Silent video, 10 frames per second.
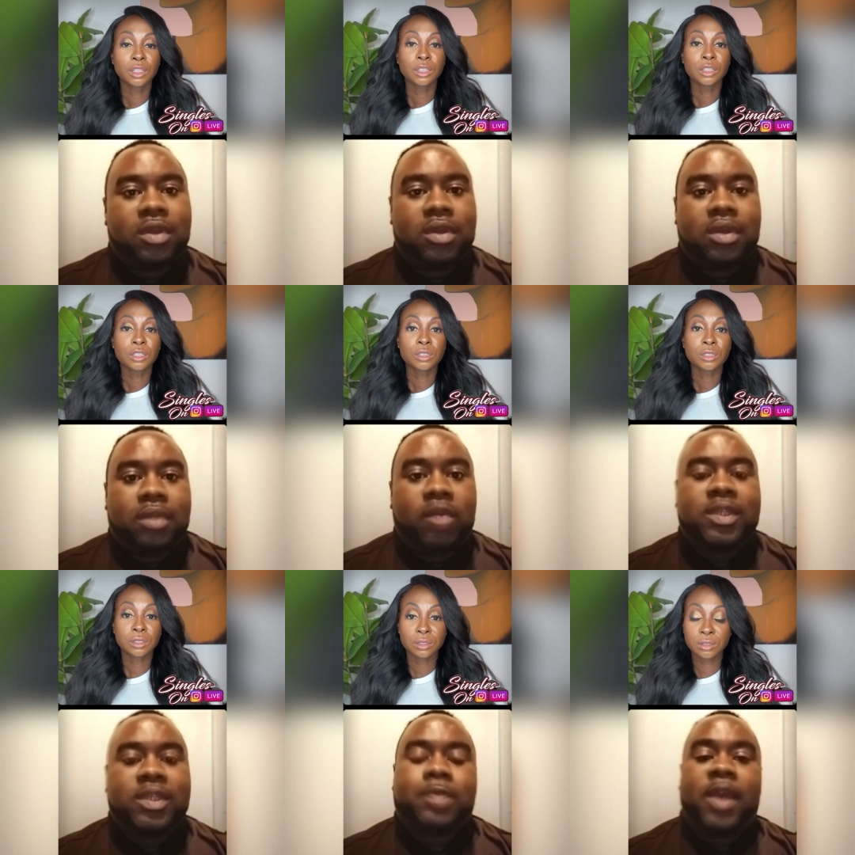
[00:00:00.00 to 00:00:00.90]
Speaker 1: women
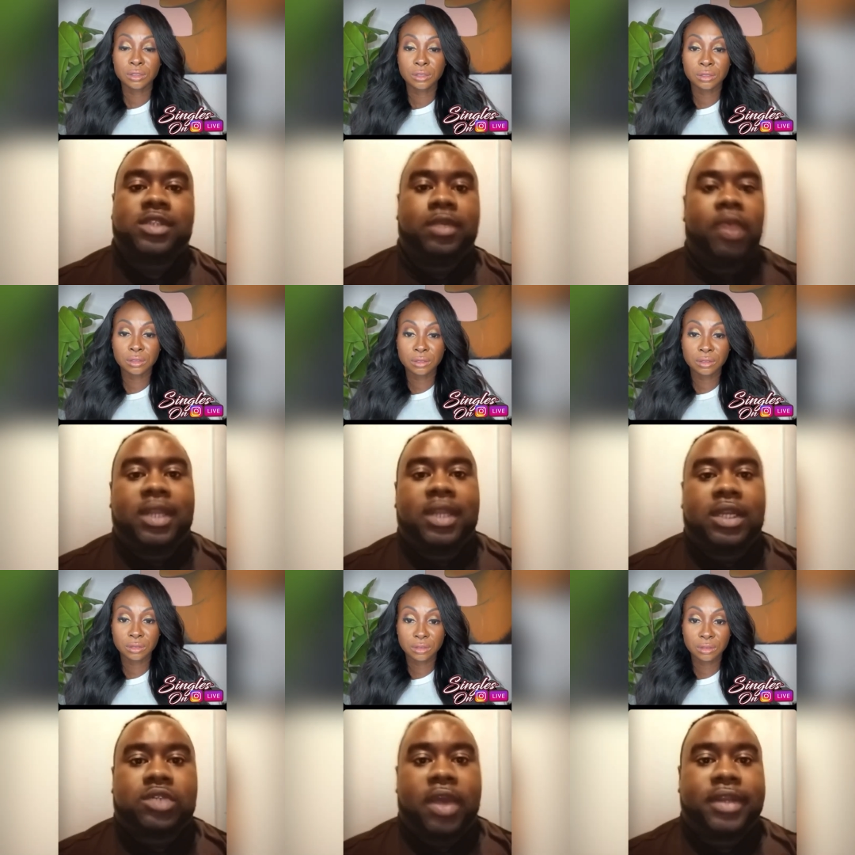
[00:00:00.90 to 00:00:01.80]
especially women in
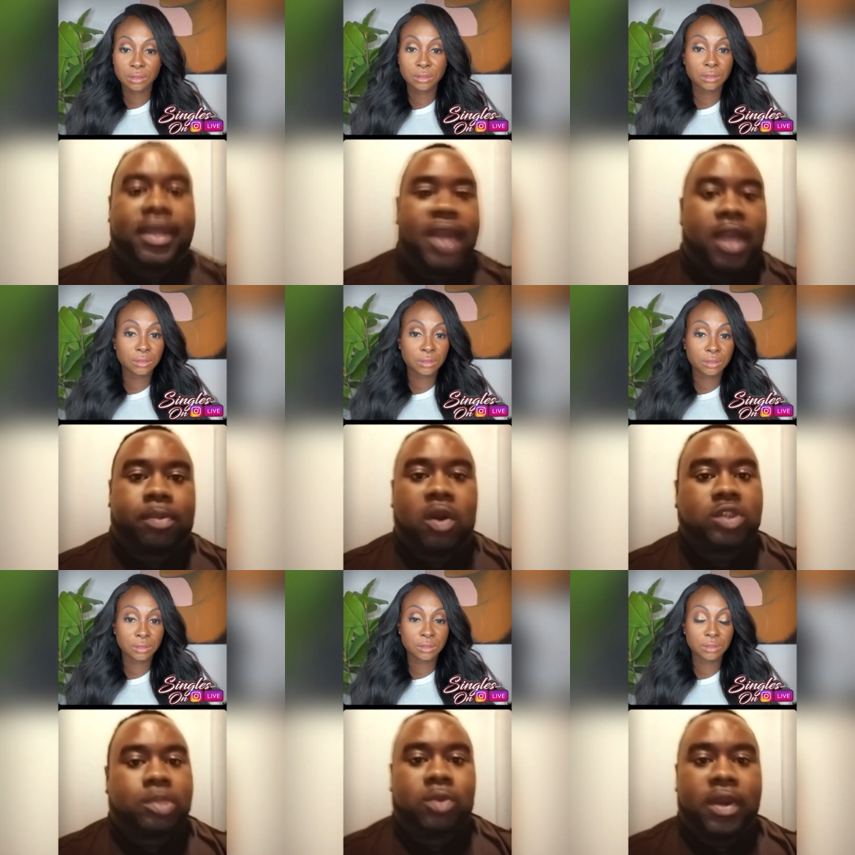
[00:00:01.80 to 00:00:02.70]
detroit they're not
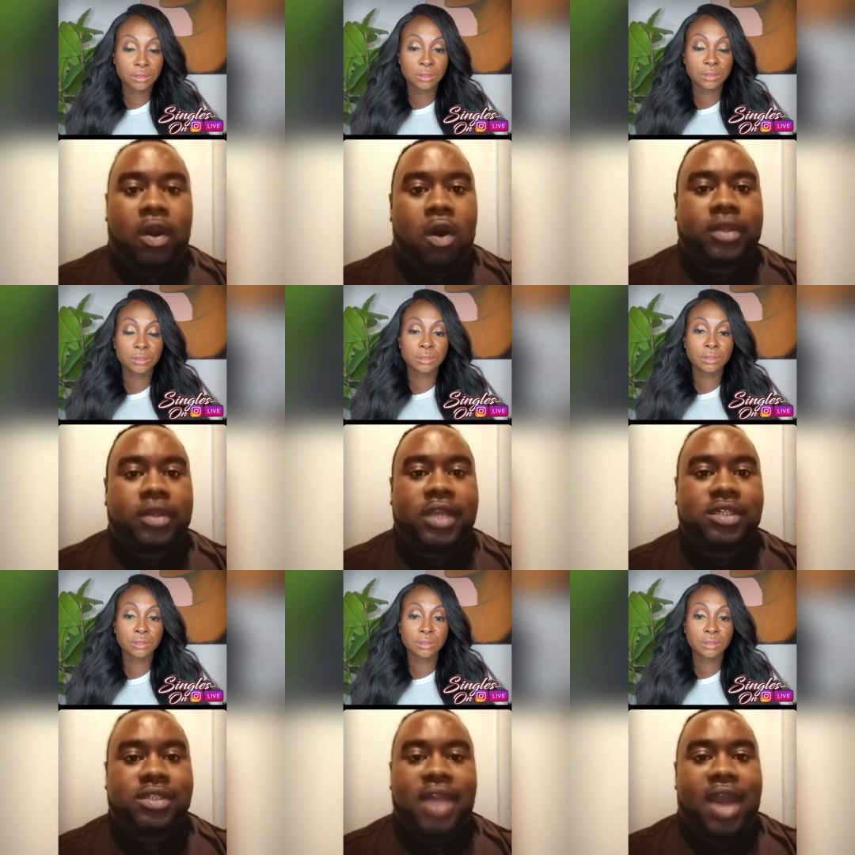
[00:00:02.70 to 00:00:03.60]
approachable at all they
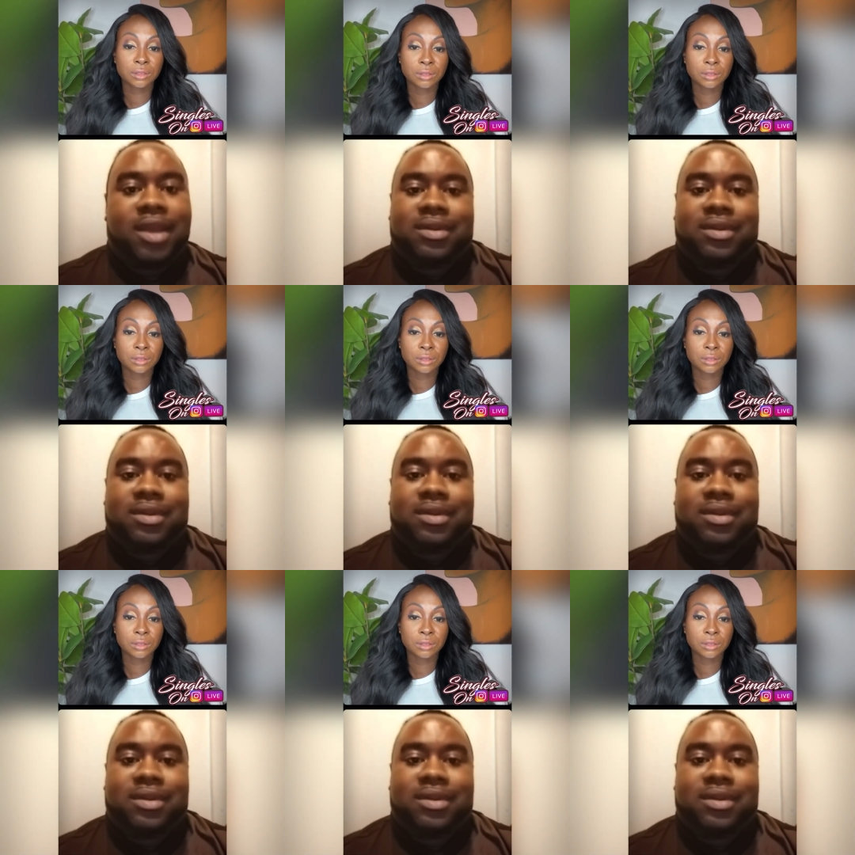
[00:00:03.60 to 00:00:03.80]
just not